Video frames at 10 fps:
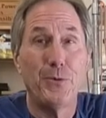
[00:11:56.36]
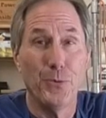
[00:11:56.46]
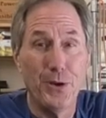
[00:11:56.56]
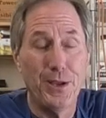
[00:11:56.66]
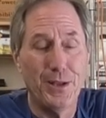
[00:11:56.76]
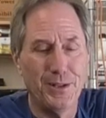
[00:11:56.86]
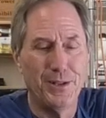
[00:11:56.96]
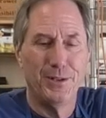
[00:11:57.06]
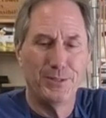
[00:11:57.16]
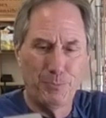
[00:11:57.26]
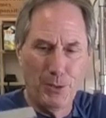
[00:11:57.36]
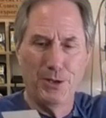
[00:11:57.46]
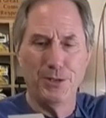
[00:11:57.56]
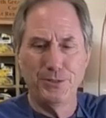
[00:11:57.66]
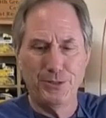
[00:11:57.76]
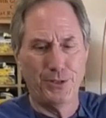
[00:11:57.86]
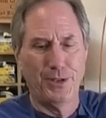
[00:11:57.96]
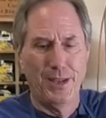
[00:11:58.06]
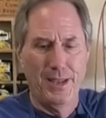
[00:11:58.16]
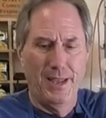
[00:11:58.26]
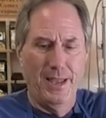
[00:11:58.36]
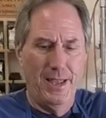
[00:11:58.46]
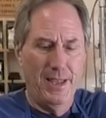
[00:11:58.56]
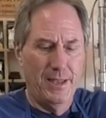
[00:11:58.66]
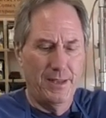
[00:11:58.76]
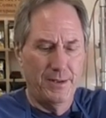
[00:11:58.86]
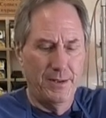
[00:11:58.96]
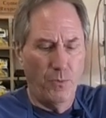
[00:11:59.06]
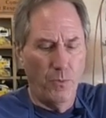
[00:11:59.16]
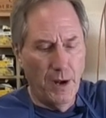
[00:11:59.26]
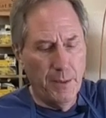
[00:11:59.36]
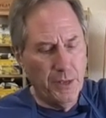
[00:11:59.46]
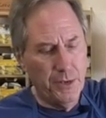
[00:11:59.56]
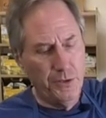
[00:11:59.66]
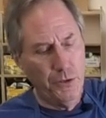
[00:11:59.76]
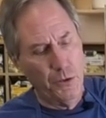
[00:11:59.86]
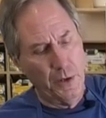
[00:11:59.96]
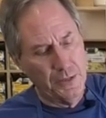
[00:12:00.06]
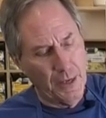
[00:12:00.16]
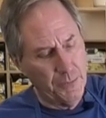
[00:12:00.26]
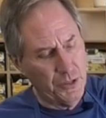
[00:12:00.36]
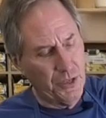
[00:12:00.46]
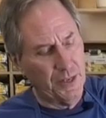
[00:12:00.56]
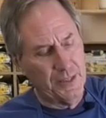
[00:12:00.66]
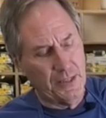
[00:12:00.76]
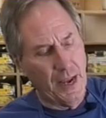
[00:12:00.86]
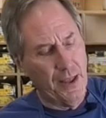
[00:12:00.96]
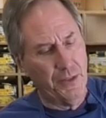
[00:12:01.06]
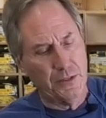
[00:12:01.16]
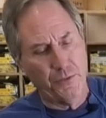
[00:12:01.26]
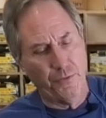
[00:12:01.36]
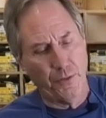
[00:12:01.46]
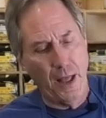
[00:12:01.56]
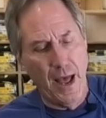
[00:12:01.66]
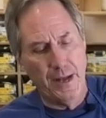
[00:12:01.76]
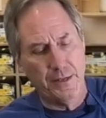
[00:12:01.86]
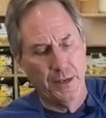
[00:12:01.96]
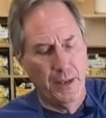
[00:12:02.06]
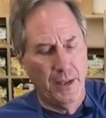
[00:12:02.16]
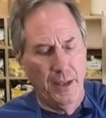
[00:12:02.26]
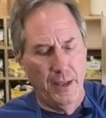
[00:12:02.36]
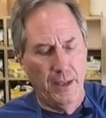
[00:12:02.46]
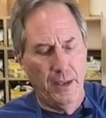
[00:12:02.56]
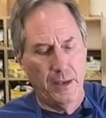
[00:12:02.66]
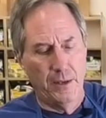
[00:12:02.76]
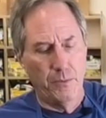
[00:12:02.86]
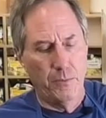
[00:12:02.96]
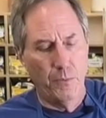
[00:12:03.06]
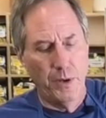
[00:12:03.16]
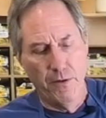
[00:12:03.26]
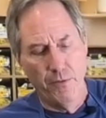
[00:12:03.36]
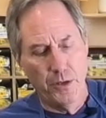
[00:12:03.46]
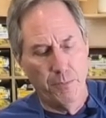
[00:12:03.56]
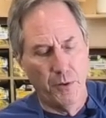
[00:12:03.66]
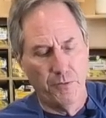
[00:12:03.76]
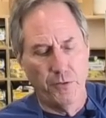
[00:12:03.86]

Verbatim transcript: grit sponge. And what I'm gonna do is I'm just gonna sand this flat. And whenever you put